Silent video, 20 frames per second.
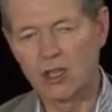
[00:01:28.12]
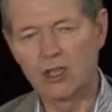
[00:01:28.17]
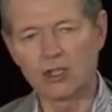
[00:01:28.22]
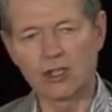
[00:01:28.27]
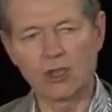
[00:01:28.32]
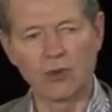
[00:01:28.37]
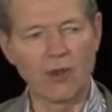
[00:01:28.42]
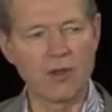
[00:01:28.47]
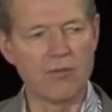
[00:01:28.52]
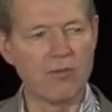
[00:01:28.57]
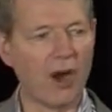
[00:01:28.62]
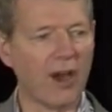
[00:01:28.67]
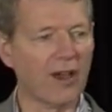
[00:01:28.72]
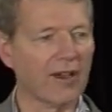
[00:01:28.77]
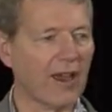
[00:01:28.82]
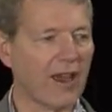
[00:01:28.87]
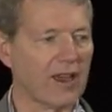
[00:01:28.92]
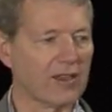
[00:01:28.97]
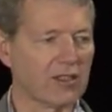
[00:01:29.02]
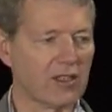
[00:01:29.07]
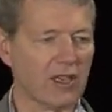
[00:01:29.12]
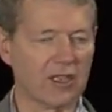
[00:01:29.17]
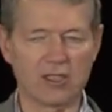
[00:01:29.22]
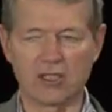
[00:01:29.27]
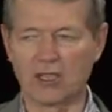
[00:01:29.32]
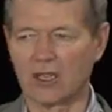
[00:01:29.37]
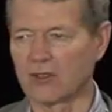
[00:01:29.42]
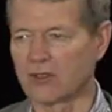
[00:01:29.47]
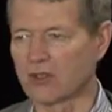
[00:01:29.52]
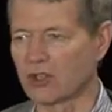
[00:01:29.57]
So we might ask
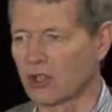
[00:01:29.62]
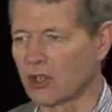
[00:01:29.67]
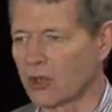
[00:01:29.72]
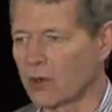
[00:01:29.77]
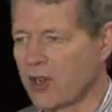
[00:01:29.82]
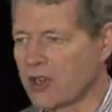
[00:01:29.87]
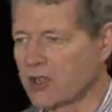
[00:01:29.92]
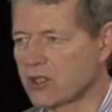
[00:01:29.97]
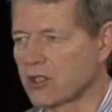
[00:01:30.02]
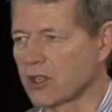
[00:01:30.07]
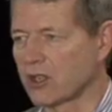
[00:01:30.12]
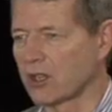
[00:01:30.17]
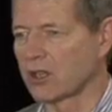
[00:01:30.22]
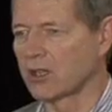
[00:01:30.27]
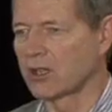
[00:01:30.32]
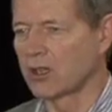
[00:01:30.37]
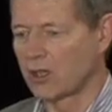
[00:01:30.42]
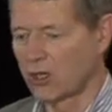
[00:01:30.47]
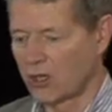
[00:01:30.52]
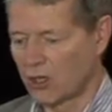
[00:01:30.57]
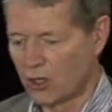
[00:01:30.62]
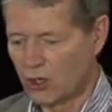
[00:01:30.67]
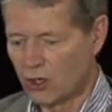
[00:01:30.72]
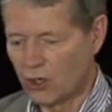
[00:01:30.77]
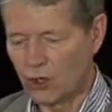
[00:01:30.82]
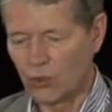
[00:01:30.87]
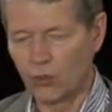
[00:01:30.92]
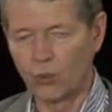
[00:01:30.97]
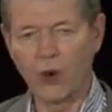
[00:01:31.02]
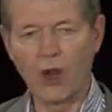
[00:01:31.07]
ourselves the question,
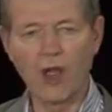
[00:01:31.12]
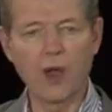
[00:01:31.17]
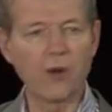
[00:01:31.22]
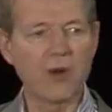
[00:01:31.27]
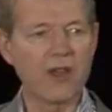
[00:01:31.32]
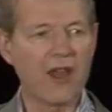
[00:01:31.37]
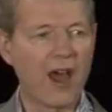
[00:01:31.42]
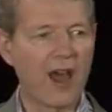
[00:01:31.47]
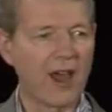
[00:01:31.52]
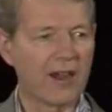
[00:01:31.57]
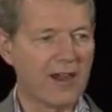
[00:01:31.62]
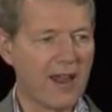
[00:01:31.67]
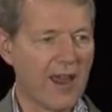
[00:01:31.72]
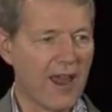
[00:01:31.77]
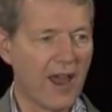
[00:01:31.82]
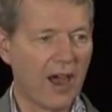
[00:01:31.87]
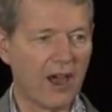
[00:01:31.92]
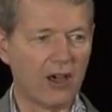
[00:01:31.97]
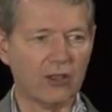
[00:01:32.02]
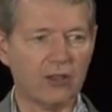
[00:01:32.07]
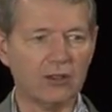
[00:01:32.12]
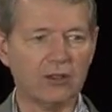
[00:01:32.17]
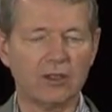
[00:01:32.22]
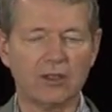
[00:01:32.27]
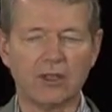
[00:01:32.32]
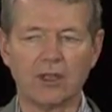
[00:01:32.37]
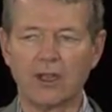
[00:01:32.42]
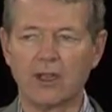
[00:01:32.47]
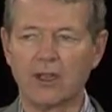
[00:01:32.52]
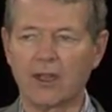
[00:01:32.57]
where we are now
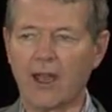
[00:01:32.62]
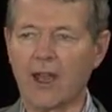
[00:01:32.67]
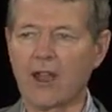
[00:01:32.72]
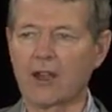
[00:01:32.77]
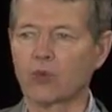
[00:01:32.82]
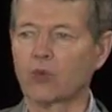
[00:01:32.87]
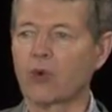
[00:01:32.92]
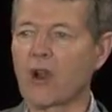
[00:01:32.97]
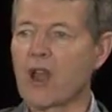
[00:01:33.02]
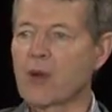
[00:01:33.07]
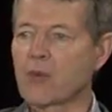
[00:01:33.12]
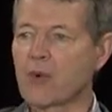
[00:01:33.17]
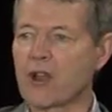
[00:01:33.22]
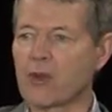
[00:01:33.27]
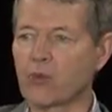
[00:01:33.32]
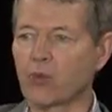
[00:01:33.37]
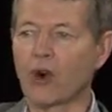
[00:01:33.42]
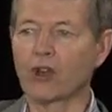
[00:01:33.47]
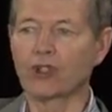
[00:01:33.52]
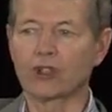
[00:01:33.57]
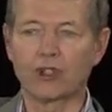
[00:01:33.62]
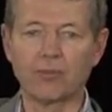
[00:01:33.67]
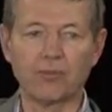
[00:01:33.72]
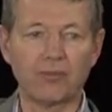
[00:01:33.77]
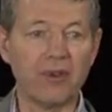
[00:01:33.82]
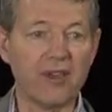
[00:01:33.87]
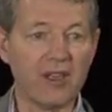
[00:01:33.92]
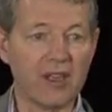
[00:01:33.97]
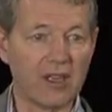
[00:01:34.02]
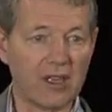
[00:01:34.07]
and where we want to
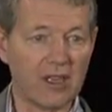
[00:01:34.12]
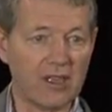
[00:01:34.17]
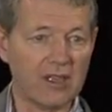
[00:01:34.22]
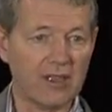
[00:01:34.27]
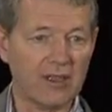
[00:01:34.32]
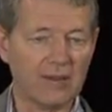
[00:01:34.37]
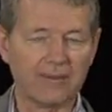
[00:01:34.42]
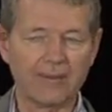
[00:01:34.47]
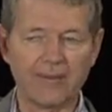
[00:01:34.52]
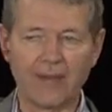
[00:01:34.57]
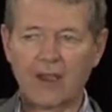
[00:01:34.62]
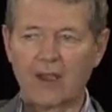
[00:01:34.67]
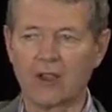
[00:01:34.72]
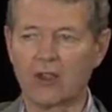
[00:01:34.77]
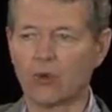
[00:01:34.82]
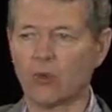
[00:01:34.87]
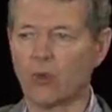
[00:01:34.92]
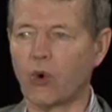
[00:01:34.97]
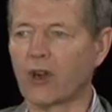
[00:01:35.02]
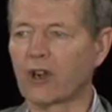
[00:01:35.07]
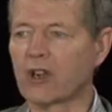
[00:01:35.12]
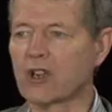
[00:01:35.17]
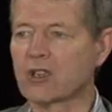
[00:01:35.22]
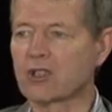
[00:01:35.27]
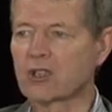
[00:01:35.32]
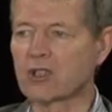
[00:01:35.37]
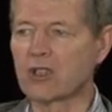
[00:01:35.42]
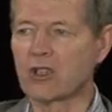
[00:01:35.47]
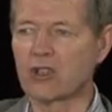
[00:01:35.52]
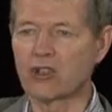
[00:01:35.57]
be, what
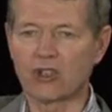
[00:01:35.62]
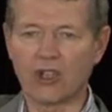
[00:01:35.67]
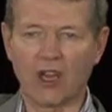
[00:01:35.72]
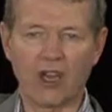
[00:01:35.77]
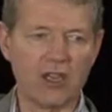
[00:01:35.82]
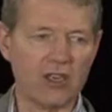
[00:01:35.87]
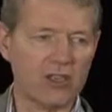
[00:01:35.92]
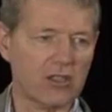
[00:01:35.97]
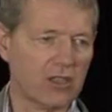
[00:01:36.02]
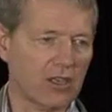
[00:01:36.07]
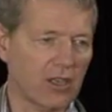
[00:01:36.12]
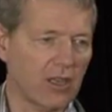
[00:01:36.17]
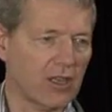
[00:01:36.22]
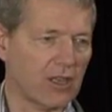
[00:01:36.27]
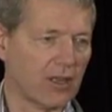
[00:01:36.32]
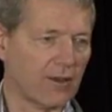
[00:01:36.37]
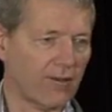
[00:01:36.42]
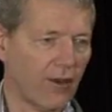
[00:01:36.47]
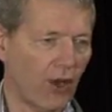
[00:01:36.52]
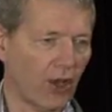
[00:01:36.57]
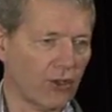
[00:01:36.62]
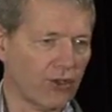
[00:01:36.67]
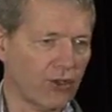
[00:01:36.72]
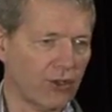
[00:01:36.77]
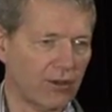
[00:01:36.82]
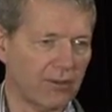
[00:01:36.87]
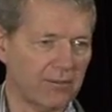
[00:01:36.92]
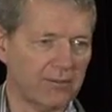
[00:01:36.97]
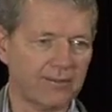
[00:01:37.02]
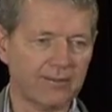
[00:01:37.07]
is the change in the
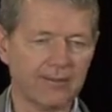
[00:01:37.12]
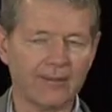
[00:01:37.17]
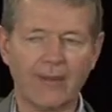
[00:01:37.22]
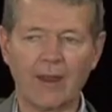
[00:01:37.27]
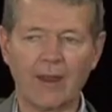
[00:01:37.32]
volume?